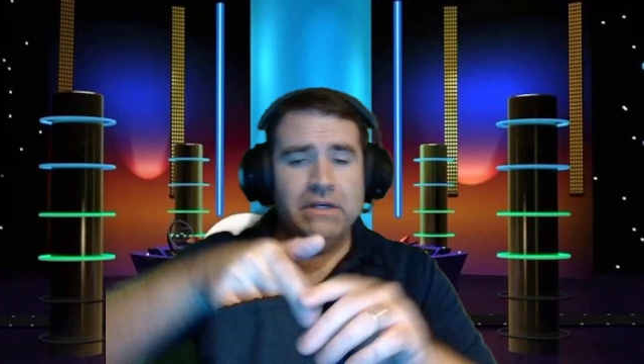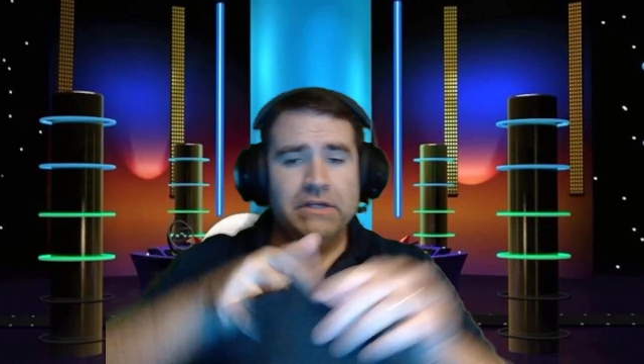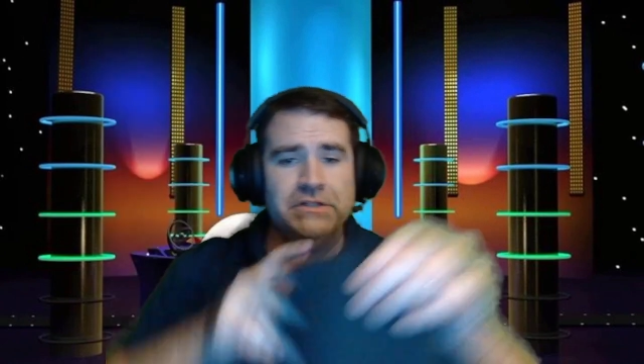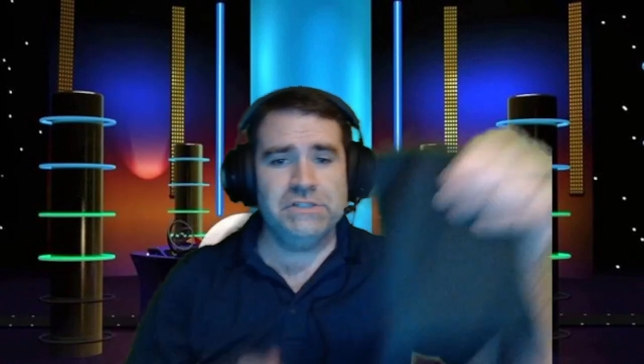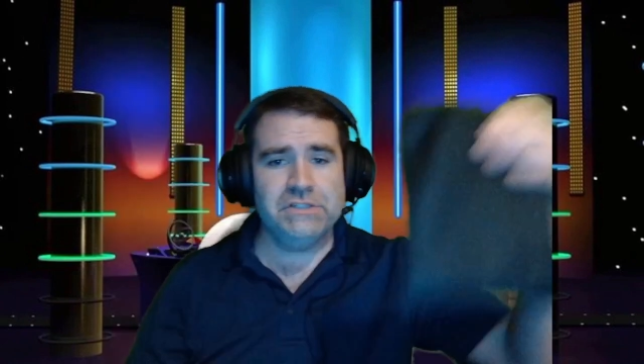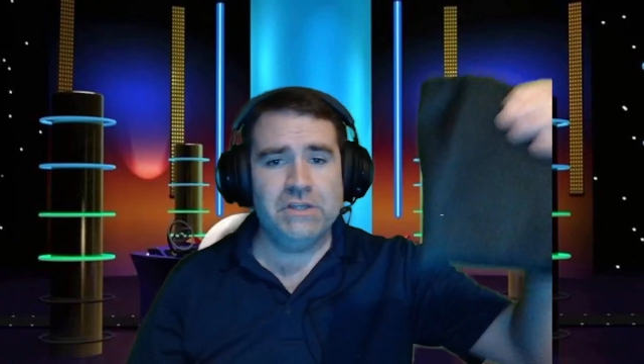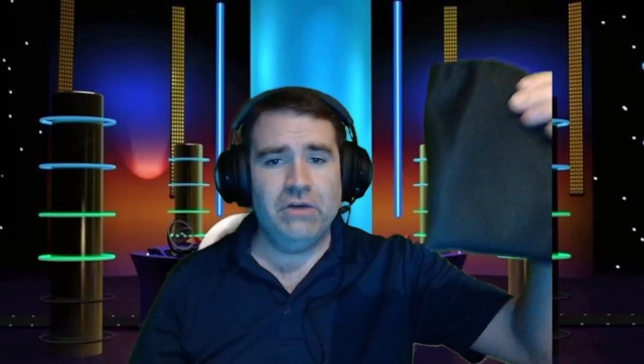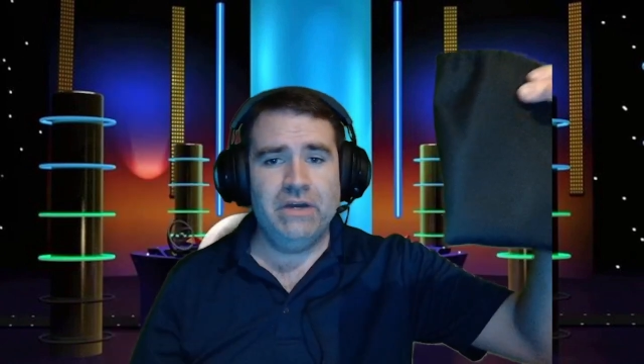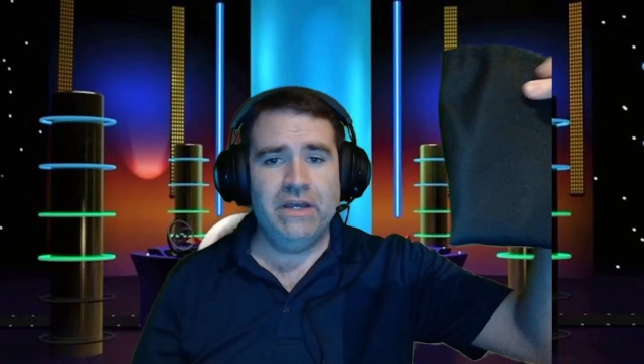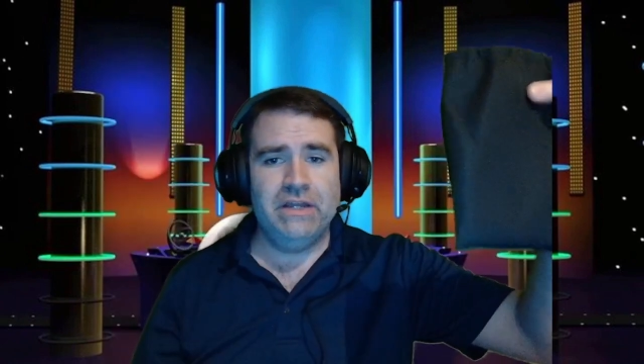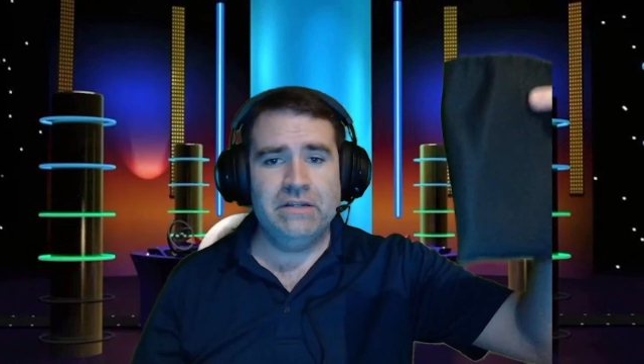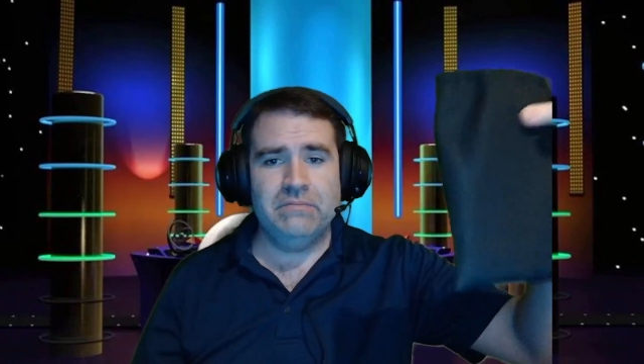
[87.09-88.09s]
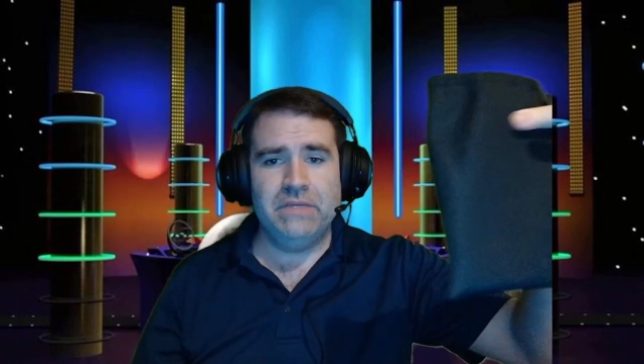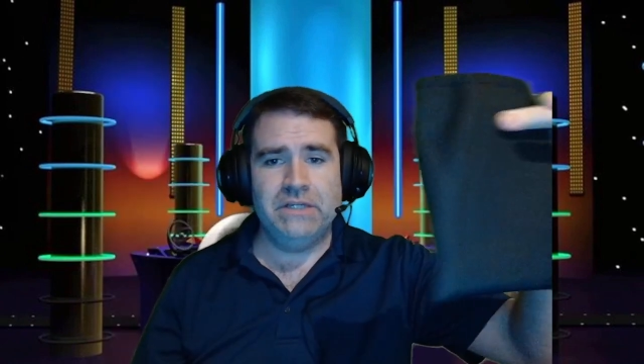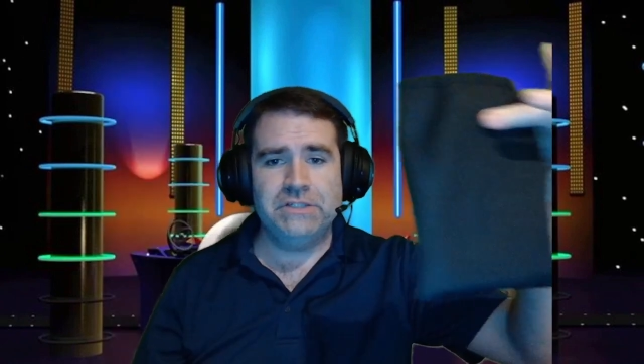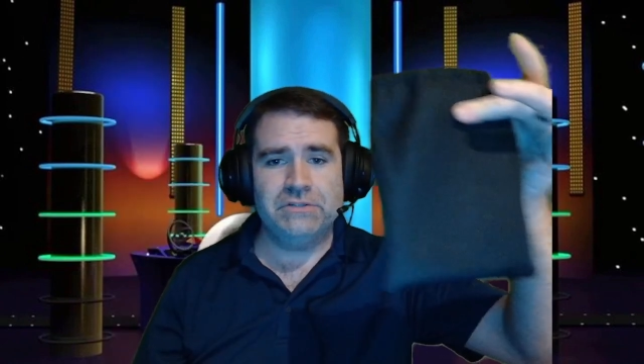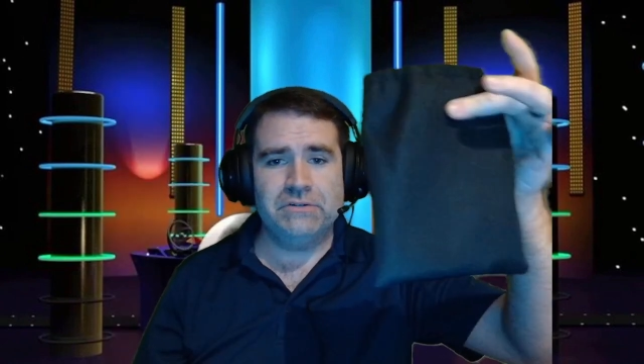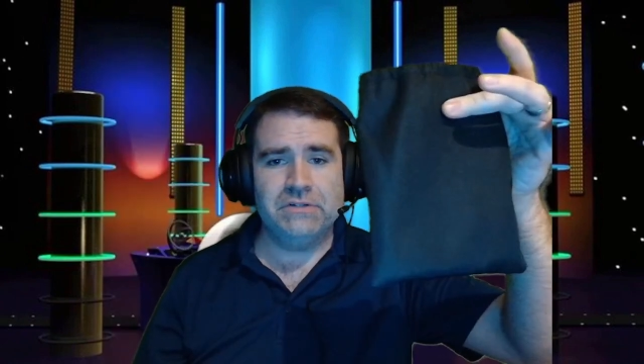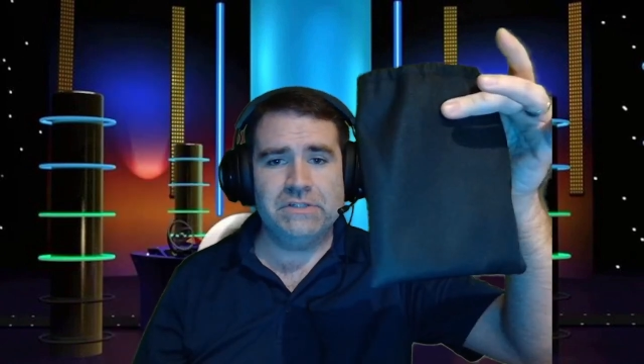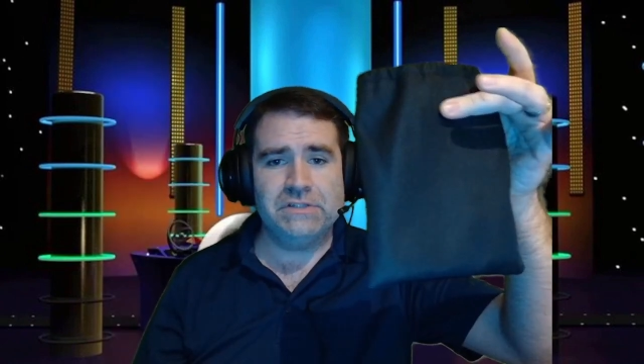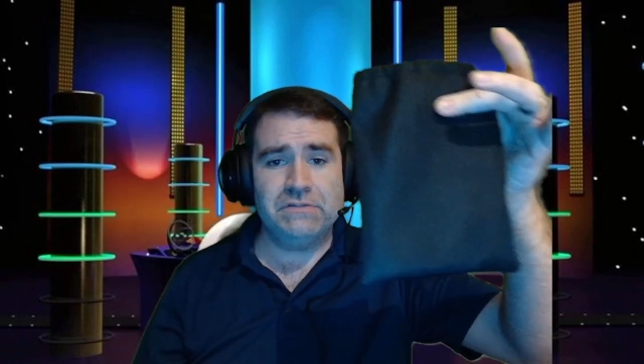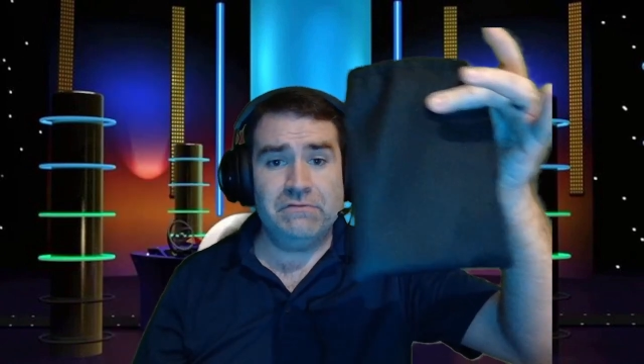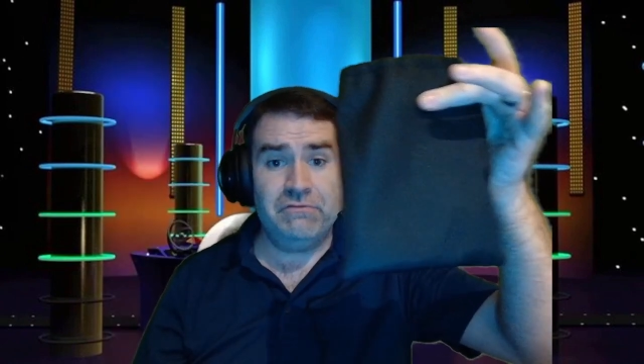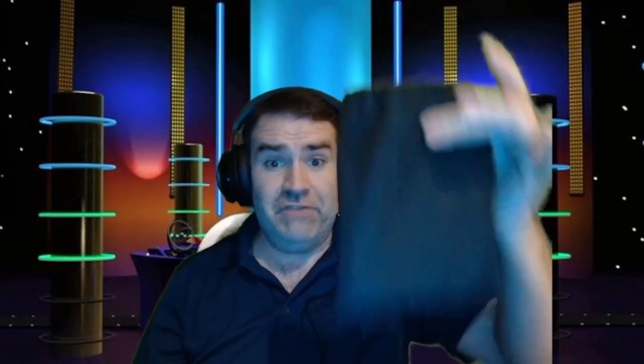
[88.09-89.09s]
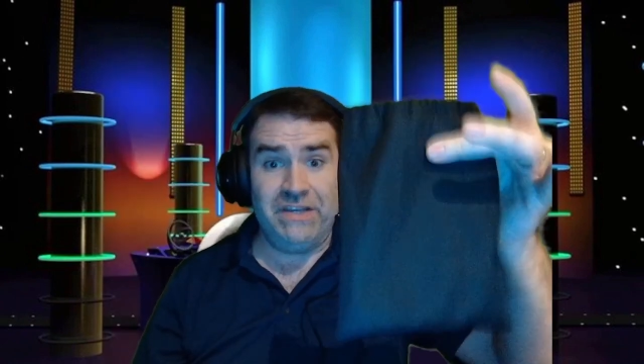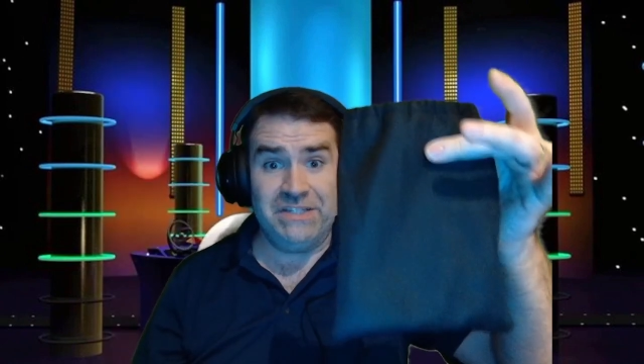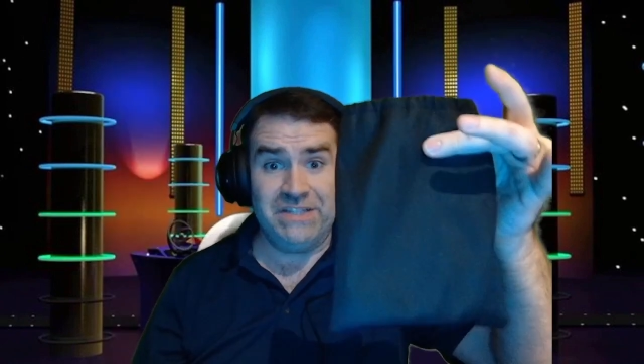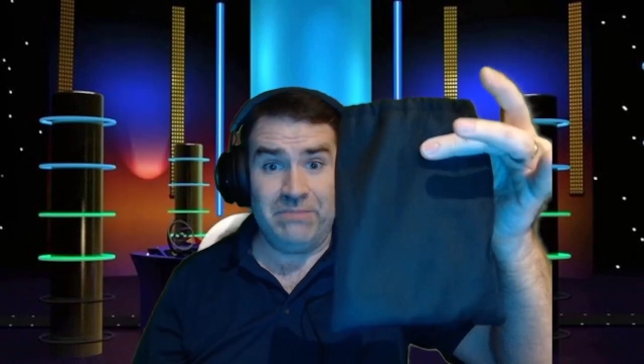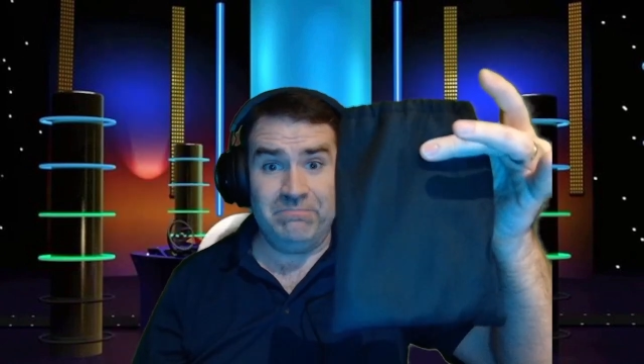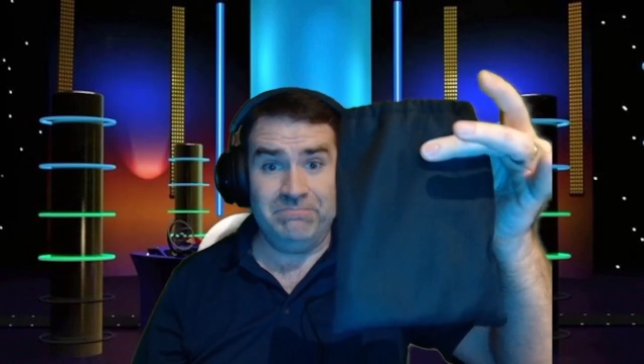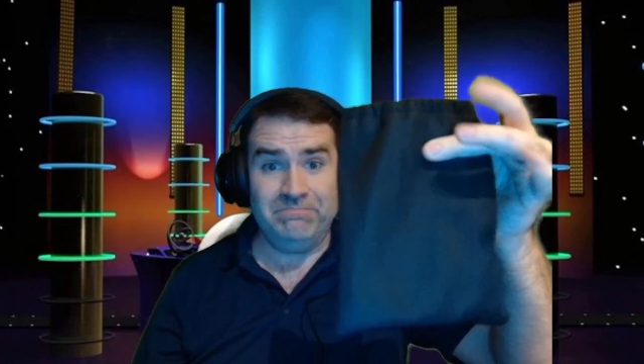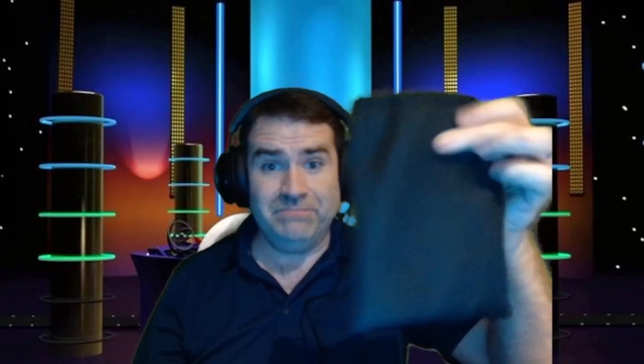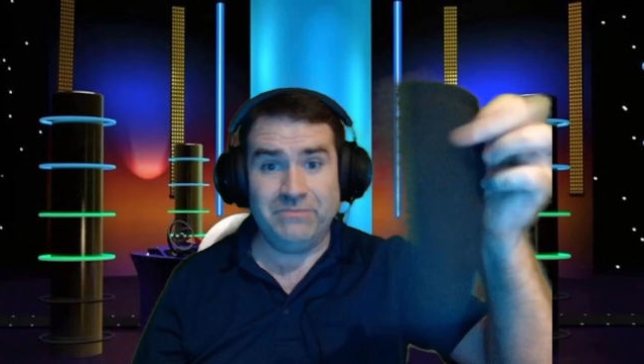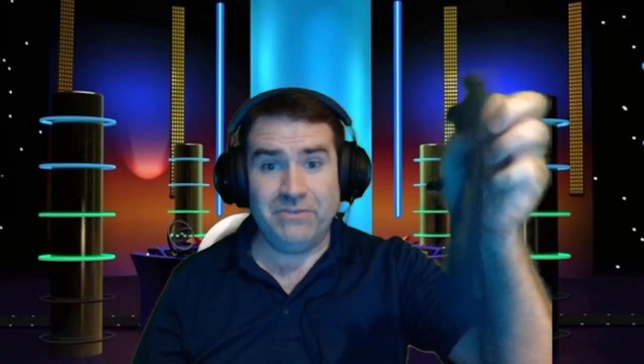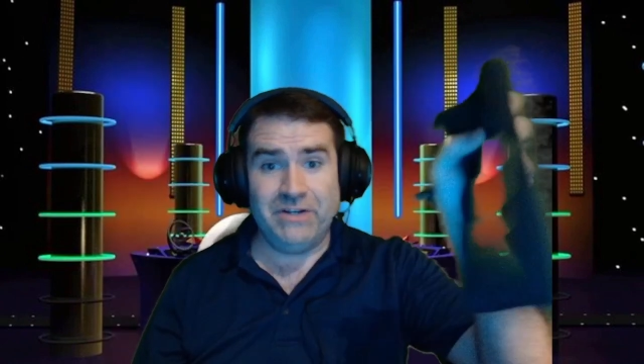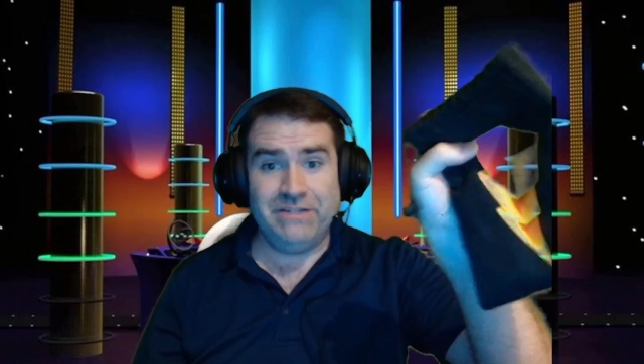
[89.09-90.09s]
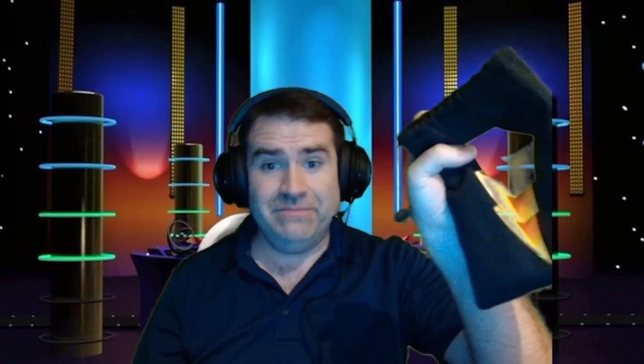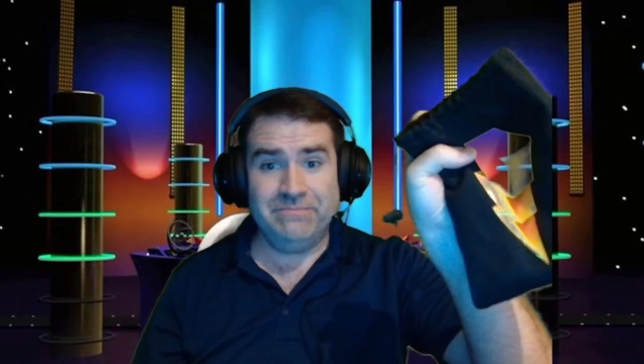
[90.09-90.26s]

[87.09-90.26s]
just go ahead and make sure it's face up, right?